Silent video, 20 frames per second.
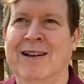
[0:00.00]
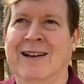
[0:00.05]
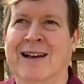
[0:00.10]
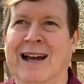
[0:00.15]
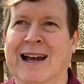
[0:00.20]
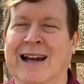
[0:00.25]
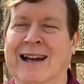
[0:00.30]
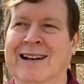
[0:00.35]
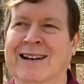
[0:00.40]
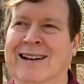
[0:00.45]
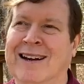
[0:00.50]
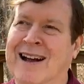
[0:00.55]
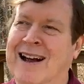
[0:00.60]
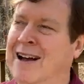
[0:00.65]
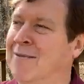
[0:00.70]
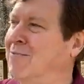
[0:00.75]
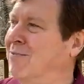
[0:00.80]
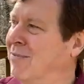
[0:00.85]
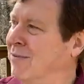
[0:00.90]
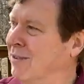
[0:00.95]
And
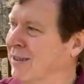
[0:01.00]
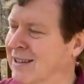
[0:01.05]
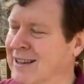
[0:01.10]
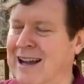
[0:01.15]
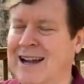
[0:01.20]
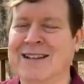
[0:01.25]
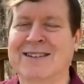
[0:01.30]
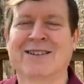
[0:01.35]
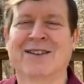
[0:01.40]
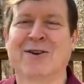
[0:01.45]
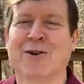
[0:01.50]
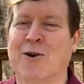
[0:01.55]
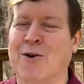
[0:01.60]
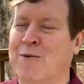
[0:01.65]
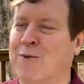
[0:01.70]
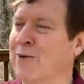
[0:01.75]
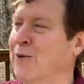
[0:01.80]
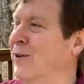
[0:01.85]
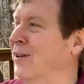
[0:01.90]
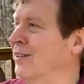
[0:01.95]
I'm glancing
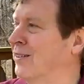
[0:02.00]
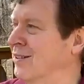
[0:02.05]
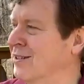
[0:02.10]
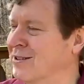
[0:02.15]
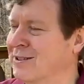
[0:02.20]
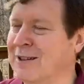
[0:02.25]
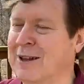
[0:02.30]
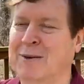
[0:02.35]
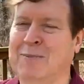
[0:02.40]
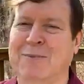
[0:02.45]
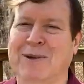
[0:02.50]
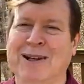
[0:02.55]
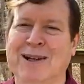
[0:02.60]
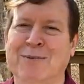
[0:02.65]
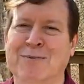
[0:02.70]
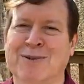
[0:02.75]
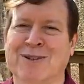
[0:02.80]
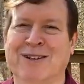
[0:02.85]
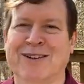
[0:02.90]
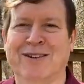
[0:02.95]
over at the
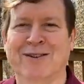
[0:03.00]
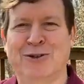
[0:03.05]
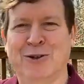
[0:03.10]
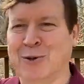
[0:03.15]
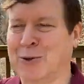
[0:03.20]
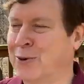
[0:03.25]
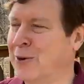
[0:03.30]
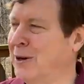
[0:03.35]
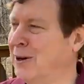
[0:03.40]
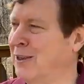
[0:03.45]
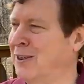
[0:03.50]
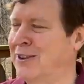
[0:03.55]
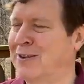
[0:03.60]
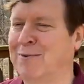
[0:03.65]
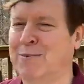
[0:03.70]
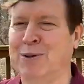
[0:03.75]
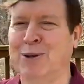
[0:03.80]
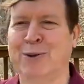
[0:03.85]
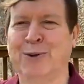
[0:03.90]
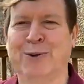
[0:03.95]
sunbeams and enjoying the
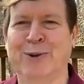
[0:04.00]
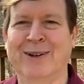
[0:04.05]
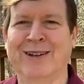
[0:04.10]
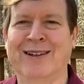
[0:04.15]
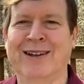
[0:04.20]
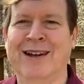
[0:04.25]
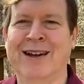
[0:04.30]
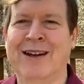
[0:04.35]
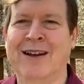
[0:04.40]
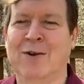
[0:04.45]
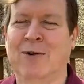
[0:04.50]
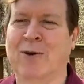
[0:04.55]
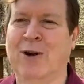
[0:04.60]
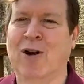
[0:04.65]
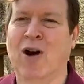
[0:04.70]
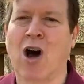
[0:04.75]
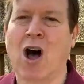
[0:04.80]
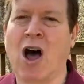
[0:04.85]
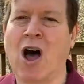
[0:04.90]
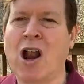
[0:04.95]
beauty
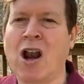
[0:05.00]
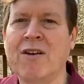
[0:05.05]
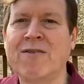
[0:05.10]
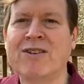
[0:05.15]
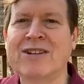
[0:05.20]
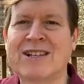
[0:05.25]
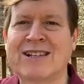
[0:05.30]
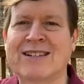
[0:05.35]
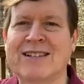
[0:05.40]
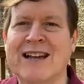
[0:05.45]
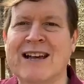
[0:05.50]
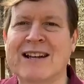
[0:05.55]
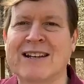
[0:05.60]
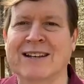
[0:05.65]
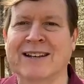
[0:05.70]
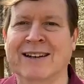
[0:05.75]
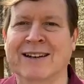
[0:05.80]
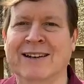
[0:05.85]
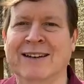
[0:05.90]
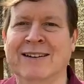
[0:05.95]
when all of a
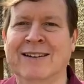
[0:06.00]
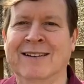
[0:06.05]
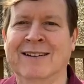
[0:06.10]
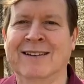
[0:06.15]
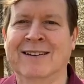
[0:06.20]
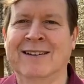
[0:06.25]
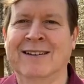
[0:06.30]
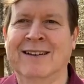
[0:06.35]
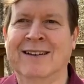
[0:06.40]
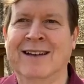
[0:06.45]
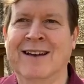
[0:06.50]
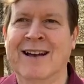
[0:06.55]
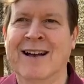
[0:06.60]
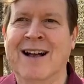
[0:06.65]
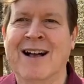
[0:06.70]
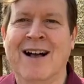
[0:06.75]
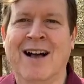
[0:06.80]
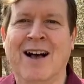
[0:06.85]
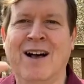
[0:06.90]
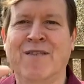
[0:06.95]
sudden
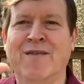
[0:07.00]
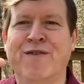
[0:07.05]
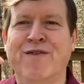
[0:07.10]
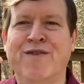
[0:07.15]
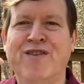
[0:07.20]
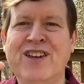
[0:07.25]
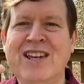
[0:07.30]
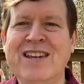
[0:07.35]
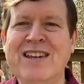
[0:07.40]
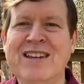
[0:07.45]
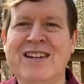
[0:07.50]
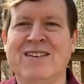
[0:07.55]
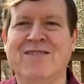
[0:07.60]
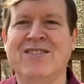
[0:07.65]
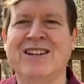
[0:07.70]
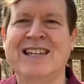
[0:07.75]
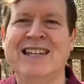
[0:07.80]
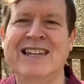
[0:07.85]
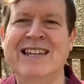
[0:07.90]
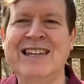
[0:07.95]
a V
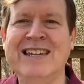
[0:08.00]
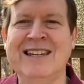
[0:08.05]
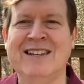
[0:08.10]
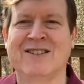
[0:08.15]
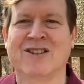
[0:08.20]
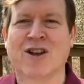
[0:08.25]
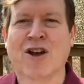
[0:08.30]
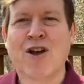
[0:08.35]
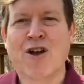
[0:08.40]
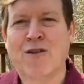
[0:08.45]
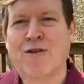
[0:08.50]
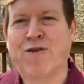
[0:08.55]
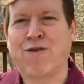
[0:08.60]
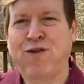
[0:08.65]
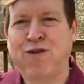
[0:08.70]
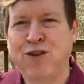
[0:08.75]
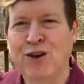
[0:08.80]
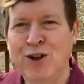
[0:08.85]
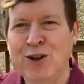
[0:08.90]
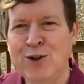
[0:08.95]
of geese
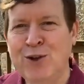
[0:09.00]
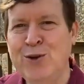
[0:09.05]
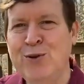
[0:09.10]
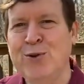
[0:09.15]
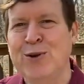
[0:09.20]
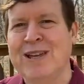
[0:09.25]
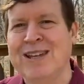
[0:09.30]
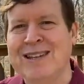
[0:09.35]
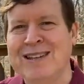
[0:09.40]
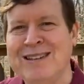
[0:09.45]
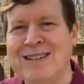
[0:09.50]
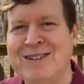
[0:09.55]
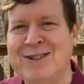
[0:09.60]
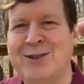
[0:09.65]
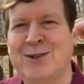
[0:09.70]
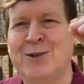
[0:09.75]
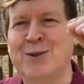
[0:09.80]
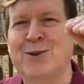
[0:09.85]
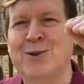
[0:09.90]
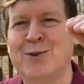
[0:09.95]
flew
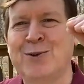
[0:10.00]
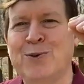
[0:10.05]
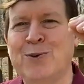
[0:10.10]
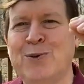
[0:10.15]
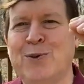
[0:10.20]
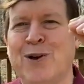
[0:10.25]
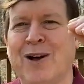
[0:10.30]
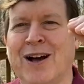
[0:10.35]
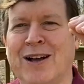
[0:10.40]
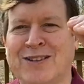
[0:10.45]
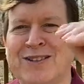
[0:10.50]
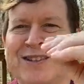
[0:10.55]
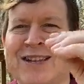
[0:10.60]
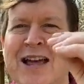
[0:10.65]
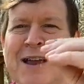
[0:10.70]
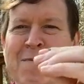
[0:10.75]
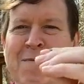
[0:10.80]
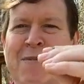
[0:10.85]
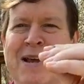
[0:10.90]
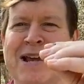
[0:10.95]
into a
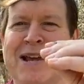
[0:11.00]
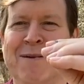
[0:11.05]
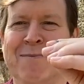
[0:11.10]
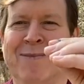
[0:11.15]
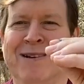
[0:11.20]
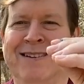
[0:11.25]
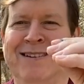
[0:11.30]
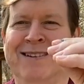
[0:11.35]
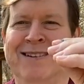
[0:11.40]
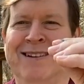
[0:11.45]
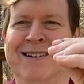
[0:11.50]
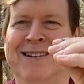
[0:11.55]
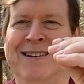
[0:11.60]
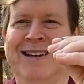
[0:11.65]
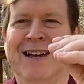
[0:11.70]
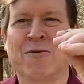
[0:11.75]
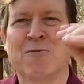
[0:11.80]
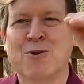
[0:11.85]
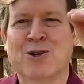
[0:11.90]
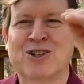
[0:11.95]
sunbeam
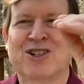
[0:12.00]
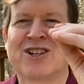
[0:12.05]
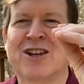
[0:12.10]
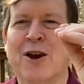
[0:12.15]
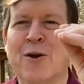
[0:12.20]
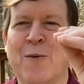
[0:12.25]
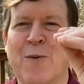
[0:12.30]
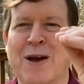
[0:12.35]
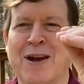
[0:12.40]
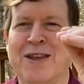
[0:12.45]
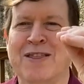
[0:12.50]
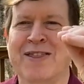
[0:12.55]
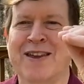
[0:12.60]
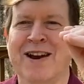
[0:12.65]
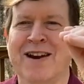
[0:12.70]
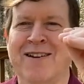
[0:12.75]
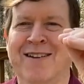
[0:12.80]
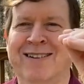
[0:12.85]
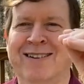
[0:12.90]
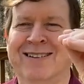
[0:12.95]
and were silhouetted
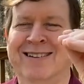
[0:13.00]
there.